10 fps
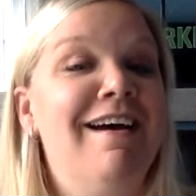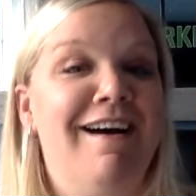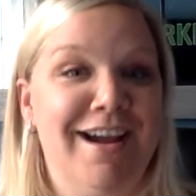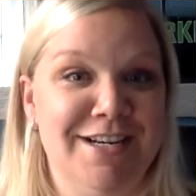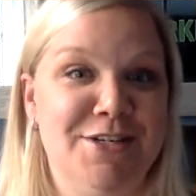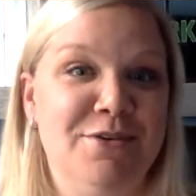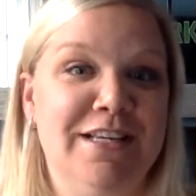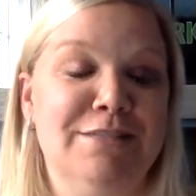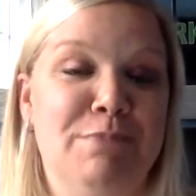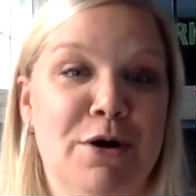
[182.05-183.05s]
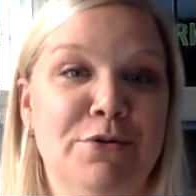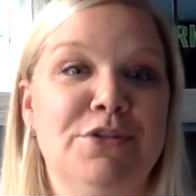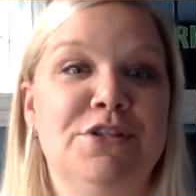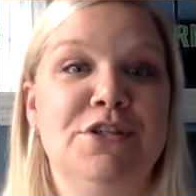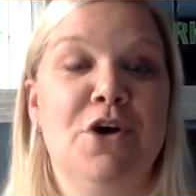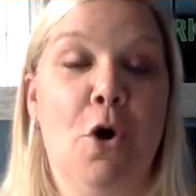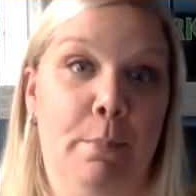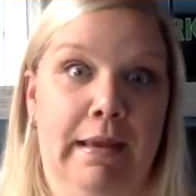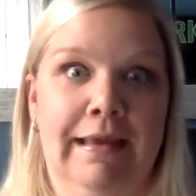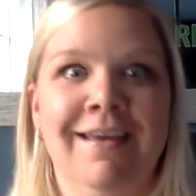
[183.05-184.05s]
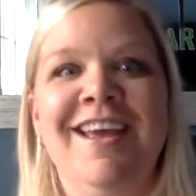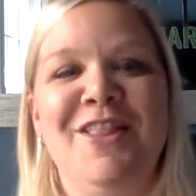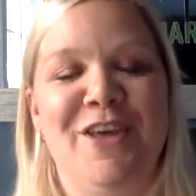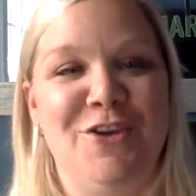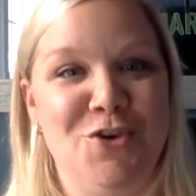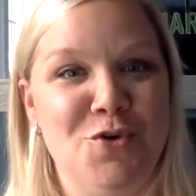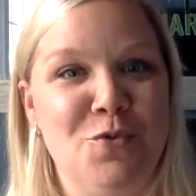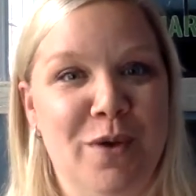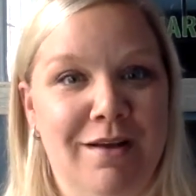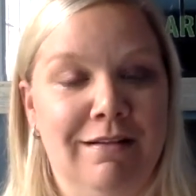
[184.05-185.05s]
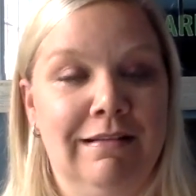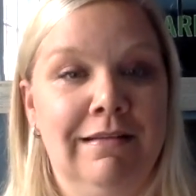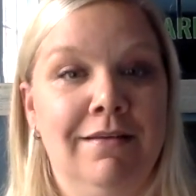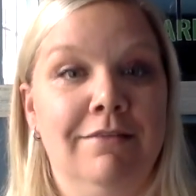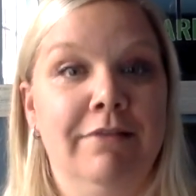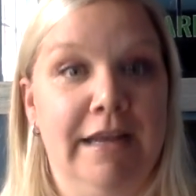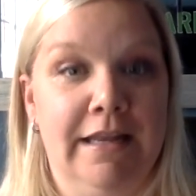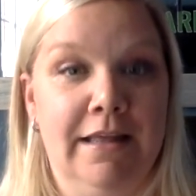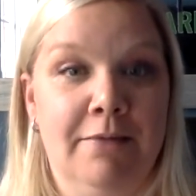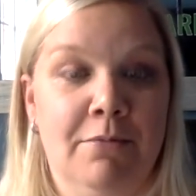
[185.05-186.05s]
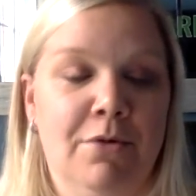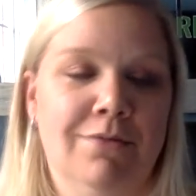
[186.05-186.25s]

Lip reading: I do these posts hoping that you will read them,